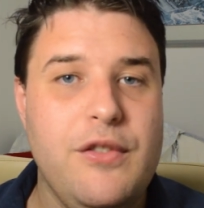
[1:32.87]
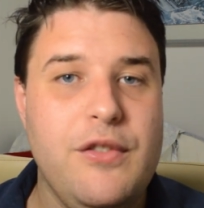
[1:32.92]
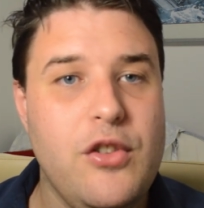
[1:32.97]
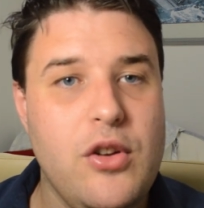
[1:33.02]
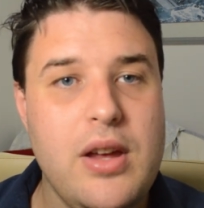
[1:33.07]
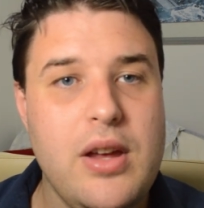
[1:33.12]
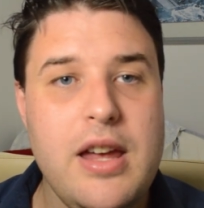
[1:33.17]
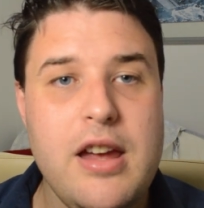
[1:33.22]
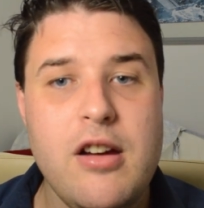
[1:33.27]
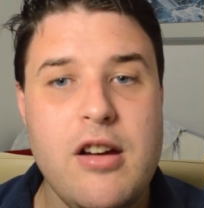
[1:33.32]
If
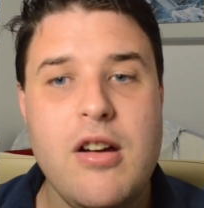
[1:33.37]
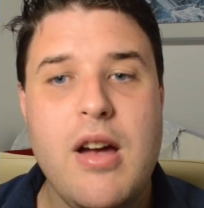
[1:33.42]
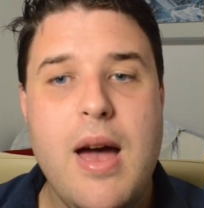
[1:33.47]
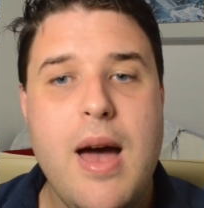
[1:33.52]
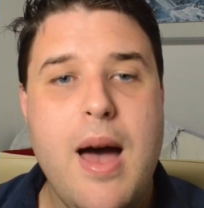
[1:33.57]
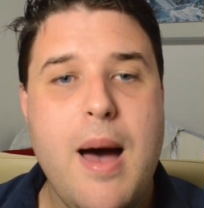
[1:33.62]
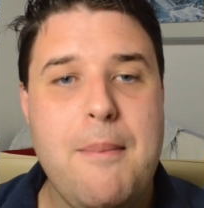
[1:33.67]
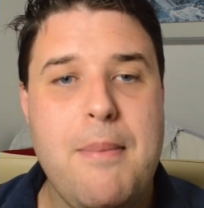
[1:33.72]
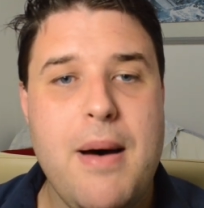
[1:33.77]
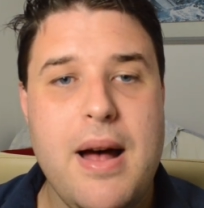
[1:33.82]
you hear
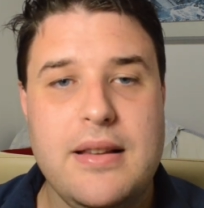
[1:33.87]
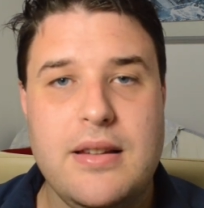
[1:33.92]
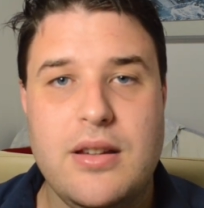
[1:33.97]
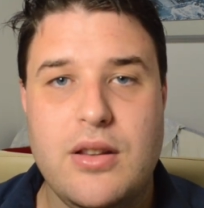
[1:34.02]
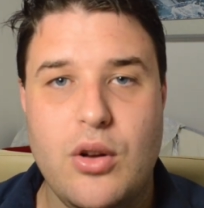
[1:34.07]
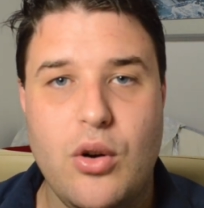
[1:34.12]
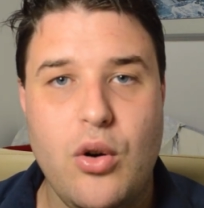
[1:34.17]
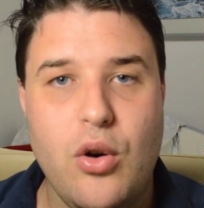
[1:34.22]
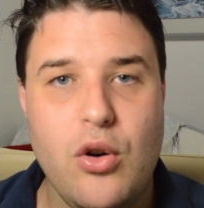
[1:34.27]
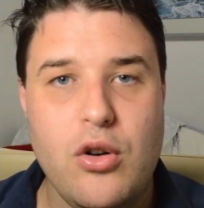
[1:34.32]
parts
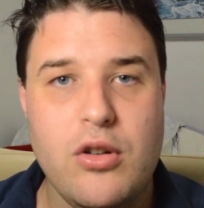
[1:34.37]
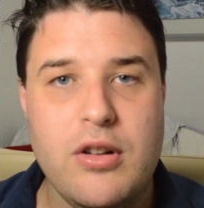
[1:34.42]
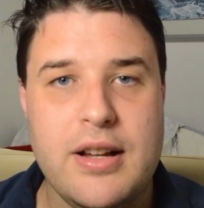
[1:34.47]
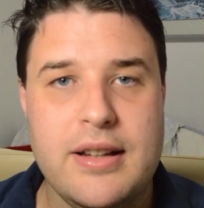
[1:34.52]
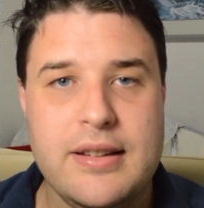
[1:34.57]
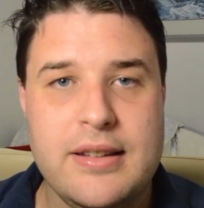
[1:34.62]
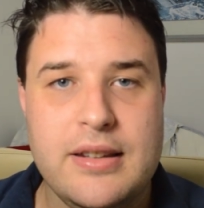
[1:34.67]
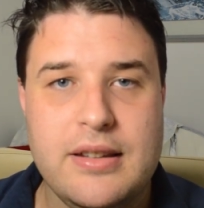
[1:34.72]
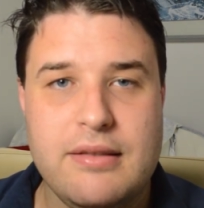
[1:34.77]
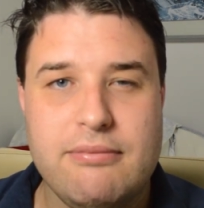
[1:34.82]
of the
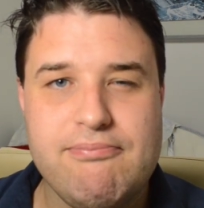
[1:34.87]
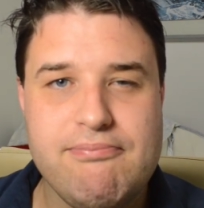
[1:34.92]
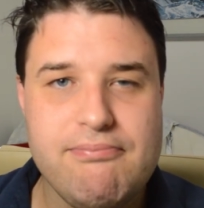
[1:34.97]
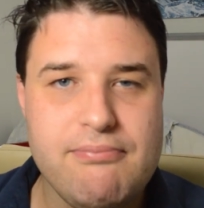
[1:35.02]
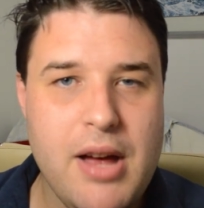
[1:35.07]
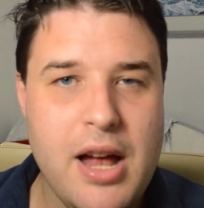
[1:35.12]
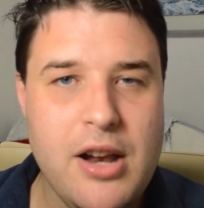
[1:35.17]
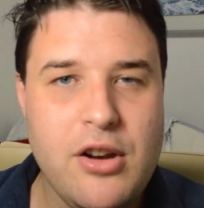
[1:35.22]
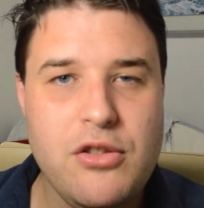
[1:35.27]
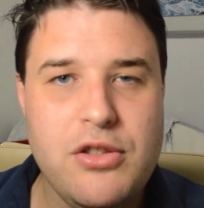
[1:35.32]
chorus,
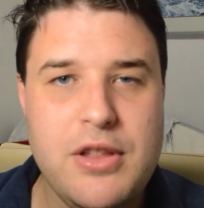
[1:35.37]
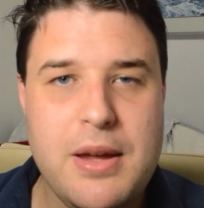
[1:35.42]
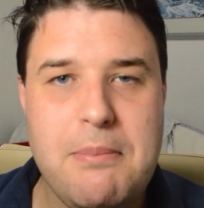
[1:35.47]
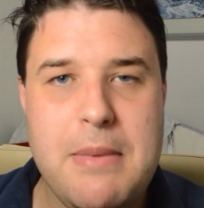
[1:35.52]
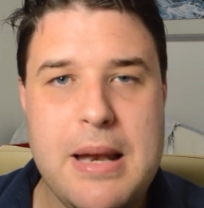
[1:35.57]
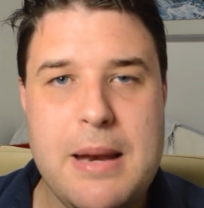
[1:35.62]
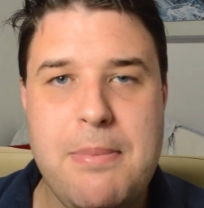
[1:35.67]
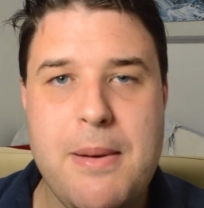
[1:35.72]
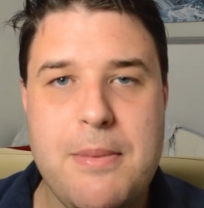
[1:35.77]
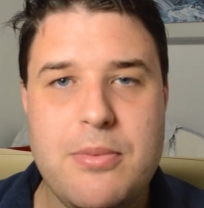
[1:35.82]
I don't think
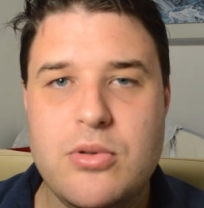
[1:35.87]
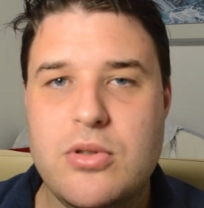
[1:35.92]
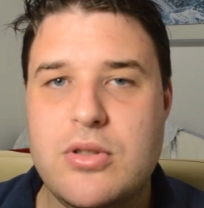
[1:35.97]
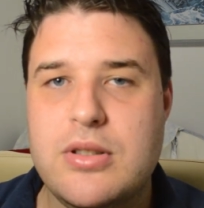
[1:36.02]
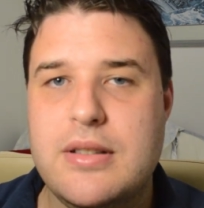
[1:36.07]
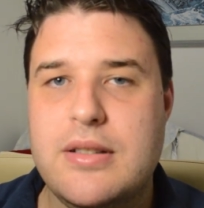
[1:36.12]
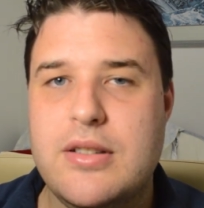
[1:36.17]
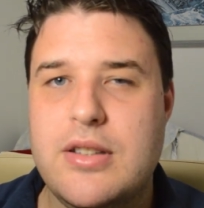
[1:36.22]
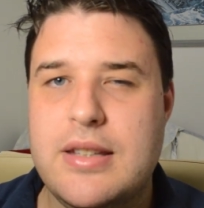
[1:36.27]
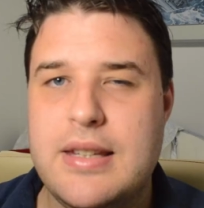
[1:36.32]
many people
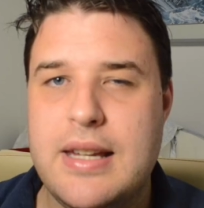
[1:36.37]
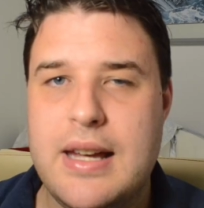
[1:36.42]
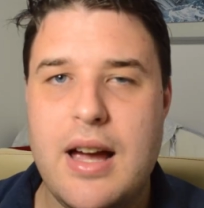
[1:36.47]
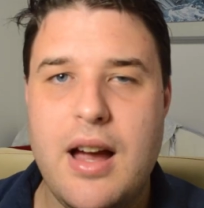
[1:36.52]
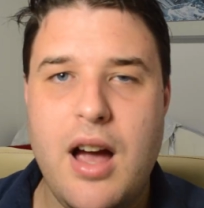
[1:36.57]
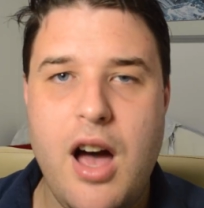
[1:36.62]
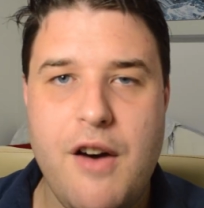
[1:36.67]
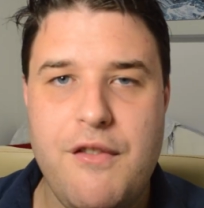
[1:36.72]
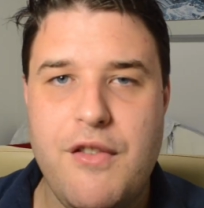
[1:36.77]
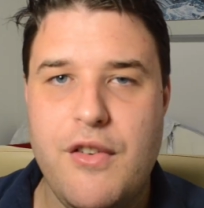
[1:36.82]
could sing a
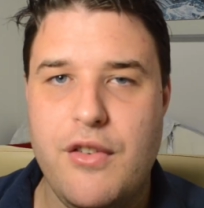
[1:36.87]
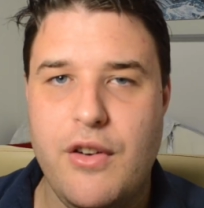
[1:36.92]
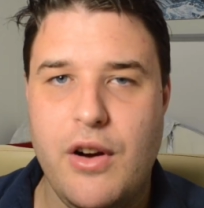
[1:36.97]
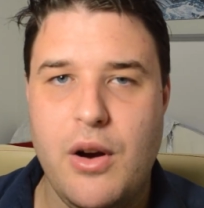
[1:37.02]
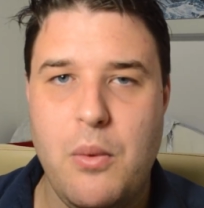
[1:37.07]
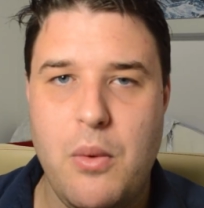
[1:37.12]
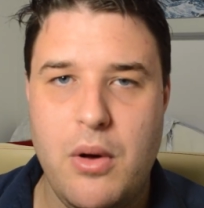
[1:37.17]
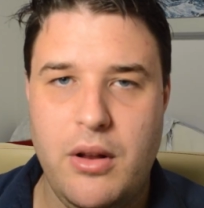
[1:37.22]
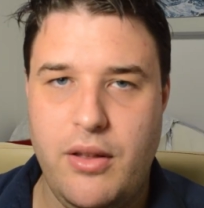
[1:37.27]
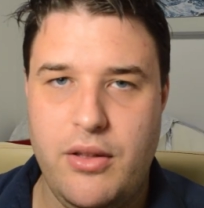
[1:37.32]
cover
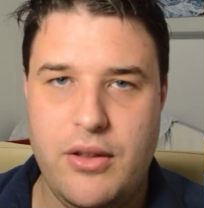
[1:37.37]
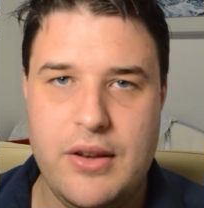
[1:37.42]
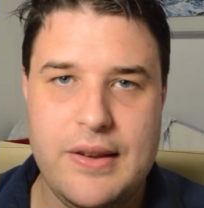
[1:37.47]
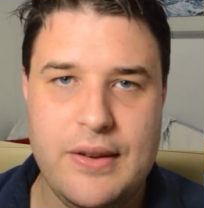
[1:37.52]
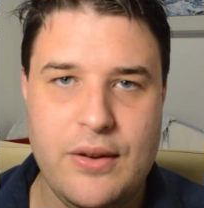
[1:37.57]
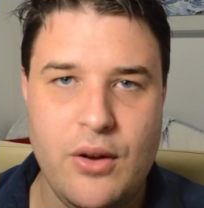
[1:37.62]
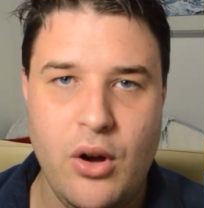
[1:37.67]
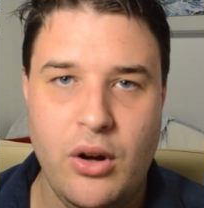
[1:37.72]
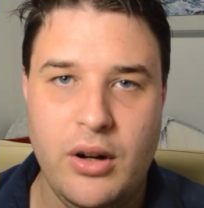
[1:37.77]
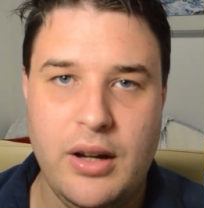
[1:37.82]
very well of
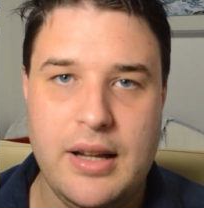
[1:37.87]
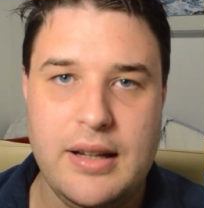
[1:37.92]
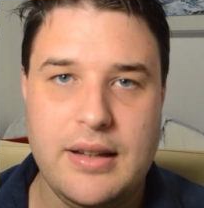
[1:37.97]
this song.